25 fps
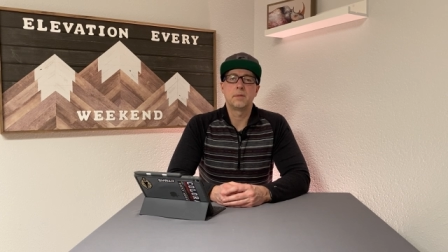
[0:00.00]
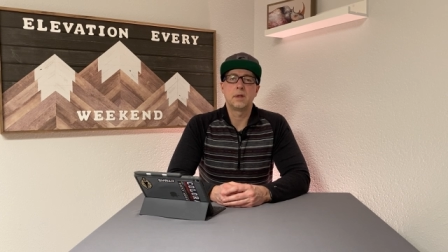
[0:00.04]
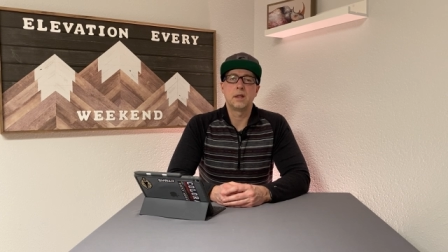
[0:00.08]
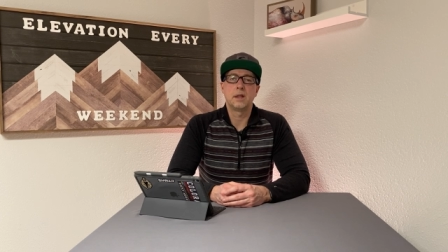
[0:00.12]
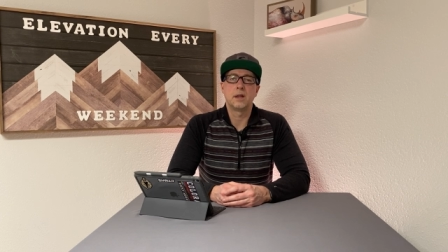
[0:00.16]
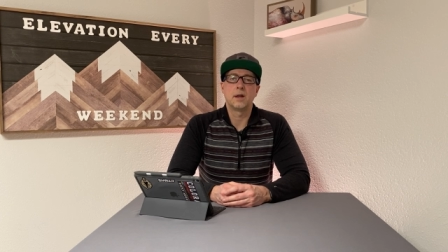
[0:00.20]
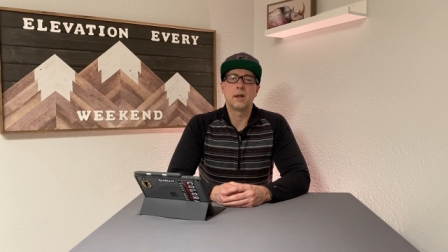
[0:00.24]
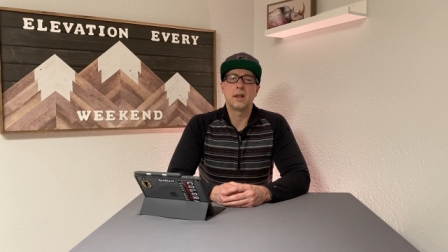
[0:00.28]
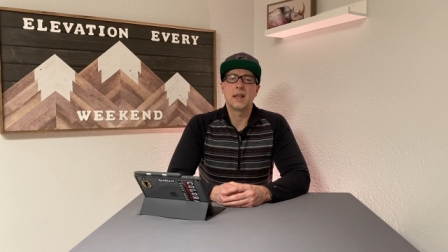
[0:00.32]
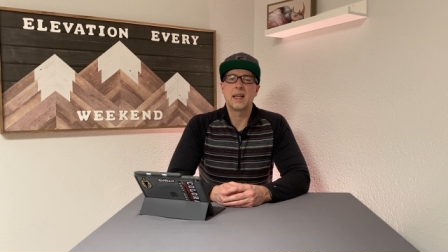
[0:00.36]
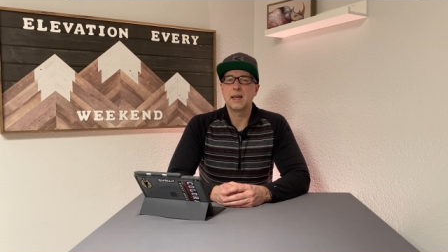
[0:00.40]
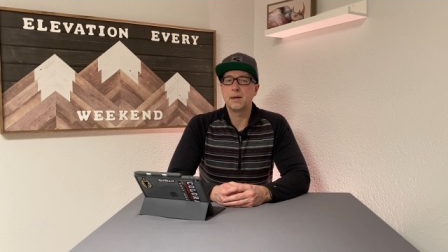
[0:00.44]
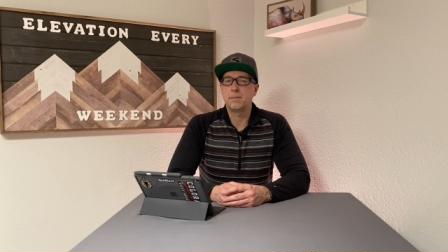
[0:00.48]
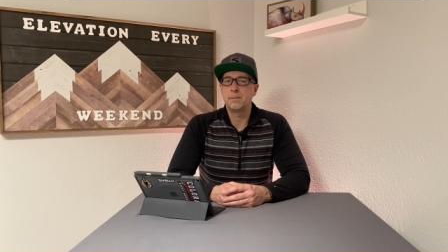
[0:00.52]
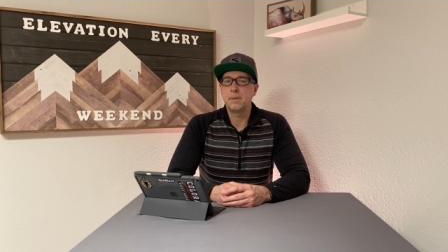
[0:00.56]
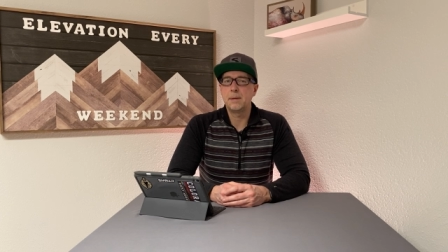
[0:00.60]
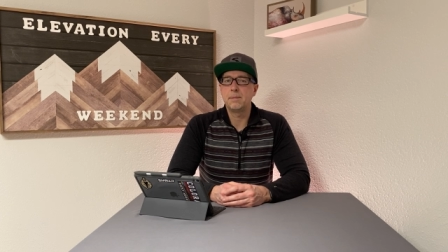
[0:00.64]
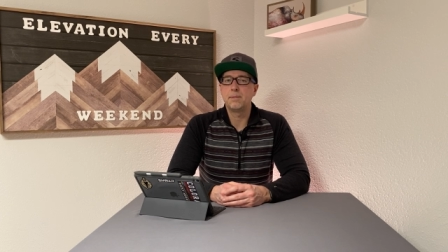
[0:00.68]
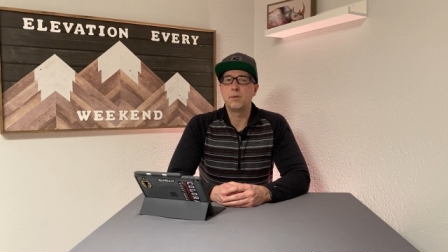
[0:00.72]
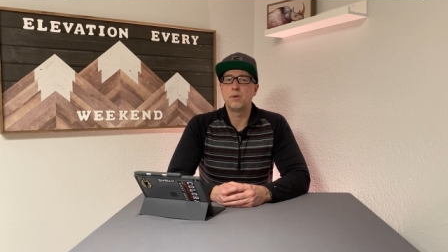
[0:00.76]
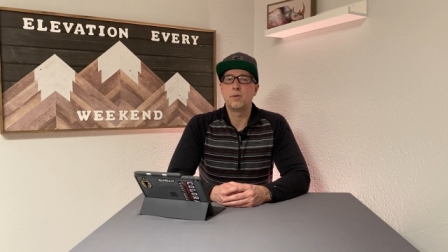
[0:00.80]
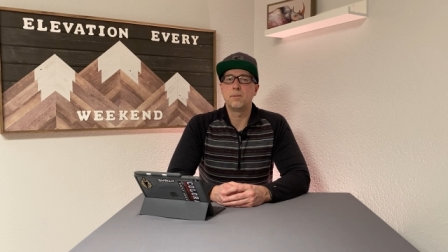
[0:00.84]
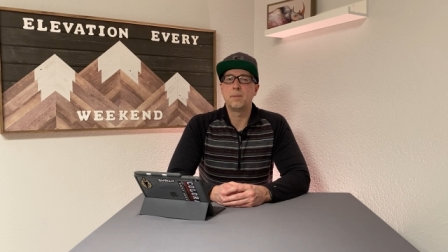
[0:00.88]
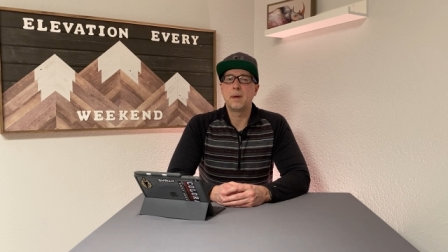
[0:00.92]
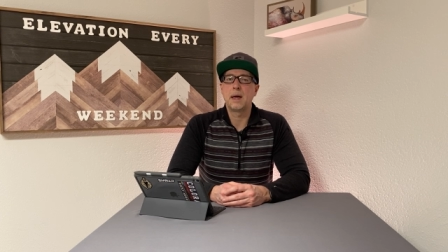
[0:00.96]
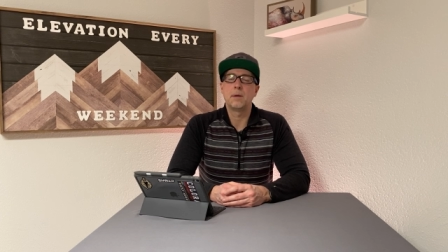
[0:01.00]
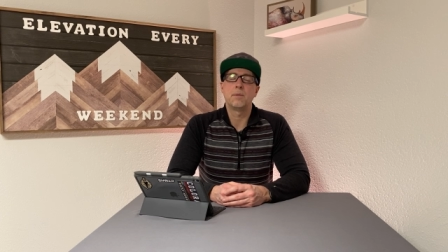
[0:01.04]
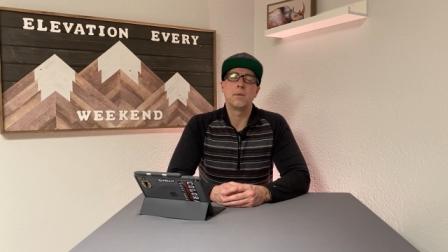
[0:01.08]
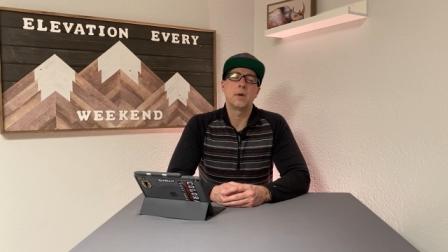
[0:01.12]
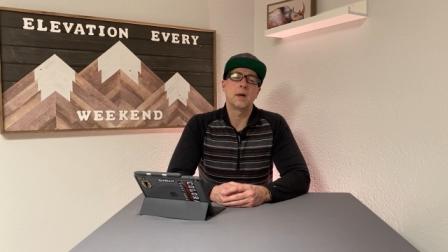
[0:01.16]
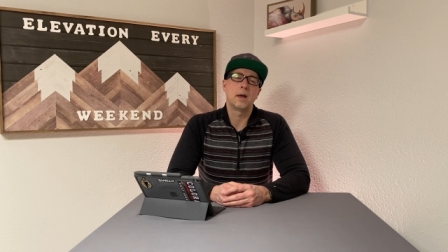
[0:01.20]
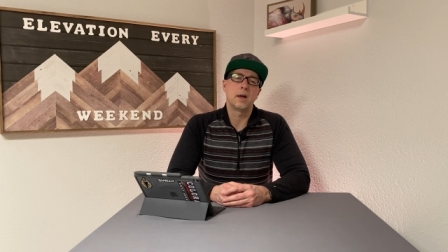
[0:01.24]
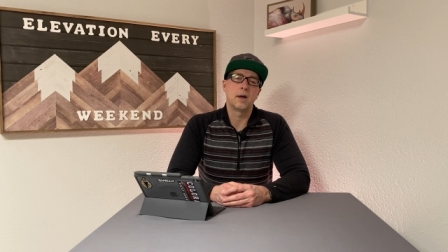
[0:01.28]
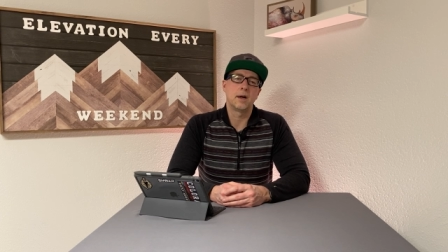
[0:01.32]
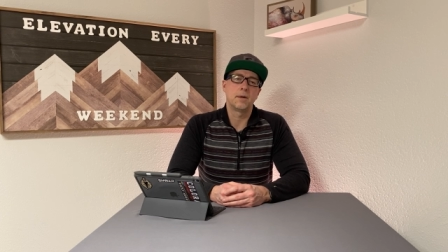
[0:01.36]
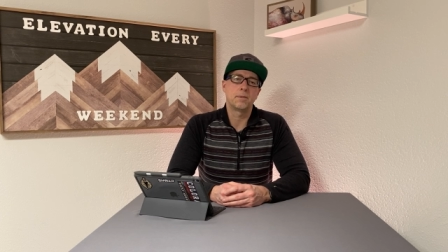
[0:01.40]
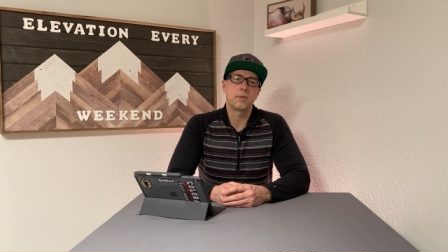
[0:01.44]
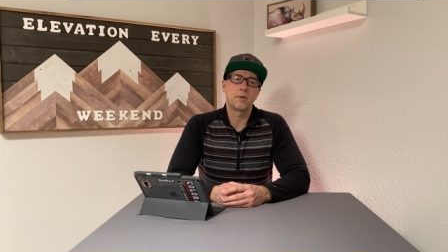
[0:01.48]
a lot of people might
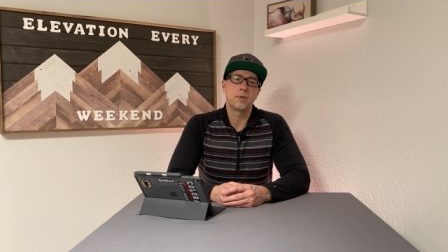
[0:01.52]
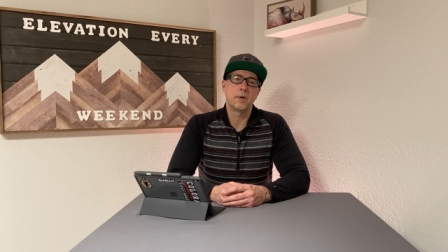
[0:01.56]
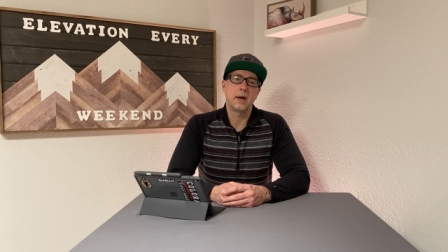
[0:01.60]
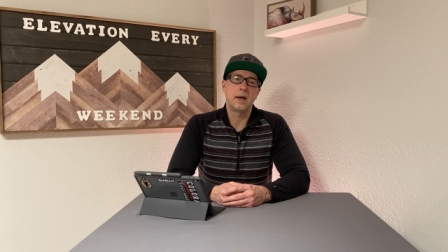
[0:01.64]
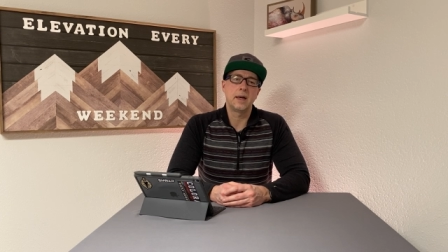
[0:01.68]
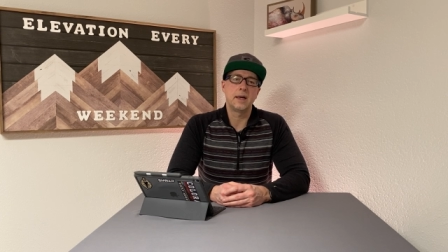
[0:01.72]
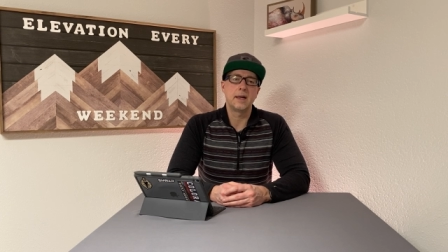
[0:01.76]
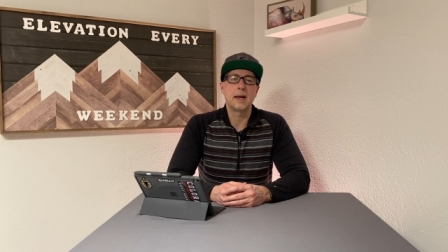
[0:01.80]
want to upgrade,